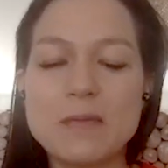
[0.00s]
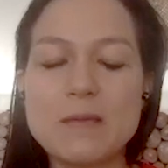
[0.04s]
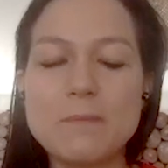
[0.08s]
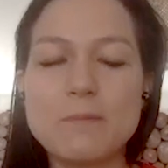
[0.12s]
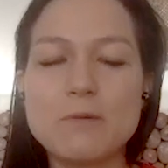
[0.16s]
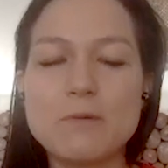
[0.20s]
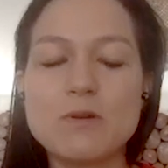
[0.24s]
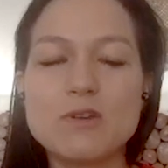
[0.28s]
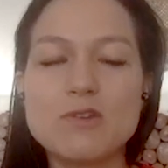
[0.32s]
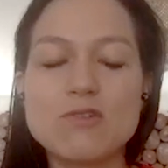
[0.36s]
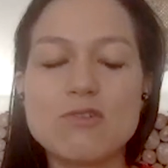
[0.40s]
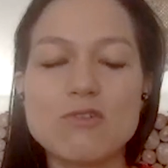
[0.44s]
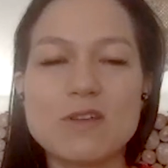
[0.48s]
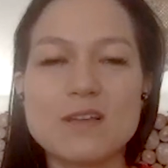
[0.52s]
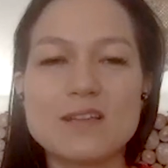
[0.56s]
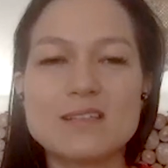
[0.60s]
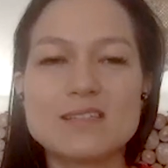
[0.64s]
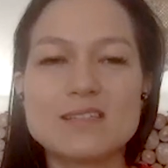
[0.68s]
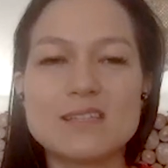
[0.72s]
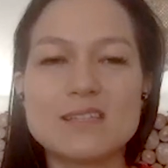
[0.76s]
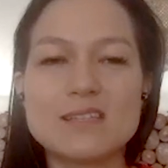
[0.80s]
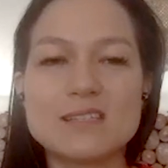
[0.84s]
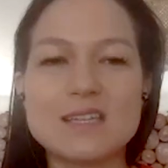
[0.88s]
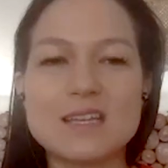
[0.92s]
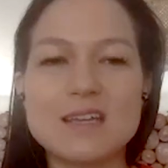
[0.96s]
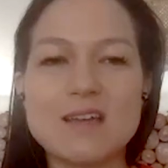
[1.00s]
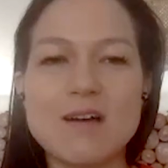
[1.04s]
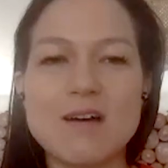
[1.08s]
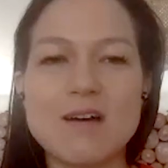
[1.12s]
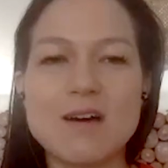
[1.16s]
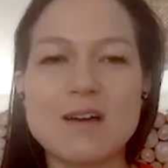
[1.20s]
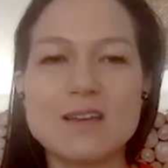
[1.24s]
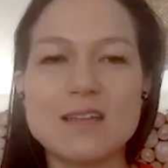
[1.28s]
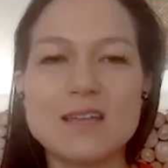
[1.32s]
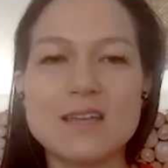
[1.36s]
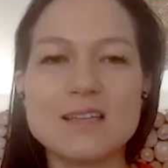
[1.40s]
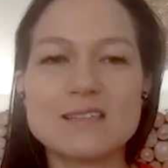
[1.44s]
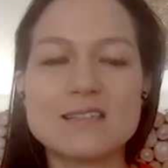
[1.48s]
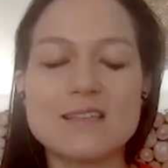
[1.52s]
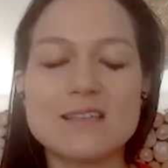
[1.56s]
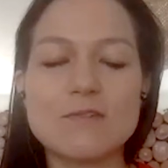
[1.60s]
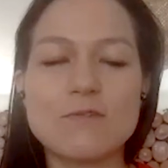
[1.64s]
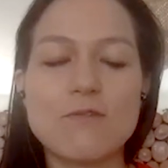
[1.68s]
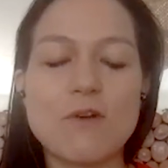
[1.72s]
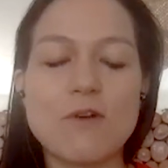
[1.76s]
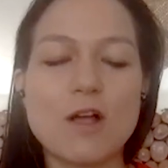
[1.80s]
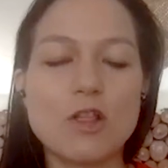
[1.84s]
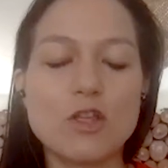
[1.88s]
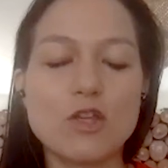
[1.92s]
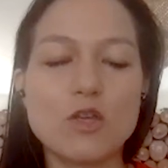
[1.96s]
people in your existing audience that
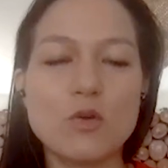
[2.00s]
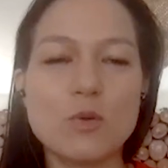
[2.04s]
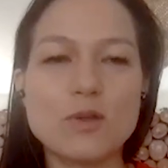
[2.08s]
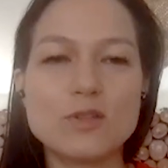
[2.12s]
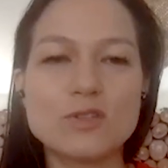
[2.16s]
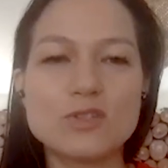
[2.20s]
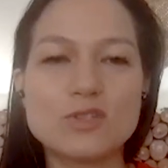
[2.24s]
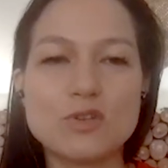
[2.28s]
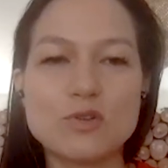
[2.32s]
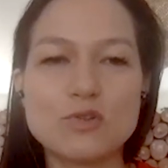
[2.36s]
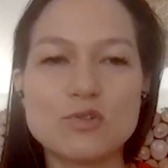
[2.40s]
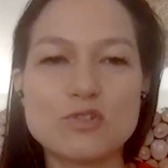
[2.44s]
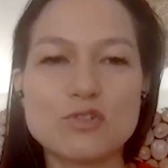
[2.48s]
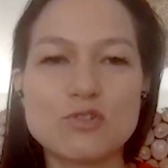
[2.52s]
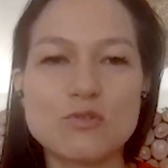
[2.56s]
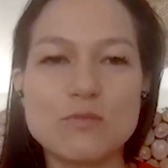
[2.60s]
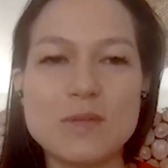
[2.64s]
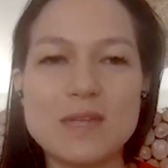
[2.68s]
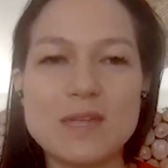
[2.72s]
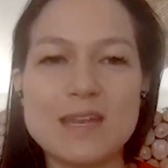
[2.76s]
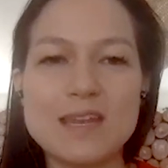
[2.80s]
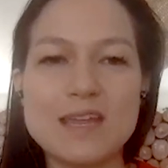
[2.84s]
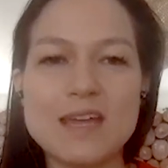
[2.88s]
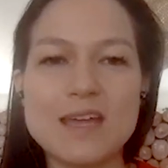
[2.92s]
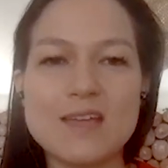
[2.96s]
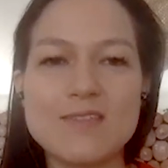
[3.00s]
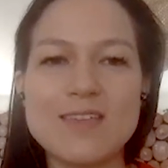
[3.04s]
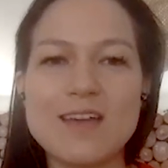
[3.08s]
follow you on social media,